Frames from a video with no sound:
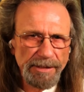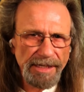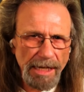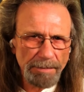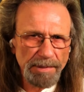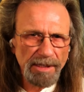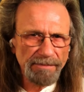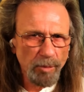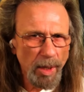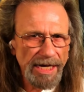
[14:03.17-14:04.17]
a couple
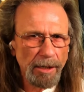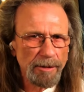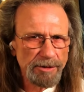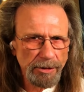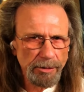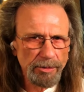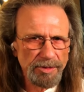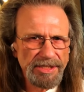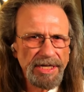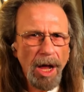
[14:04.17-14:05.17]
of weaker
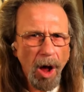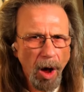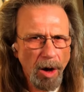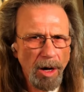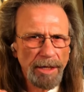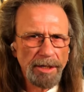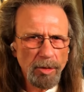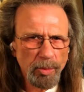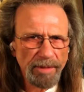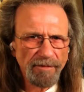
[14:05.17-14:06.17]
tunes on
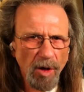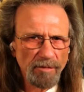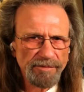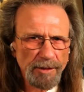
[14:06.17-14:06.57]
Revolver.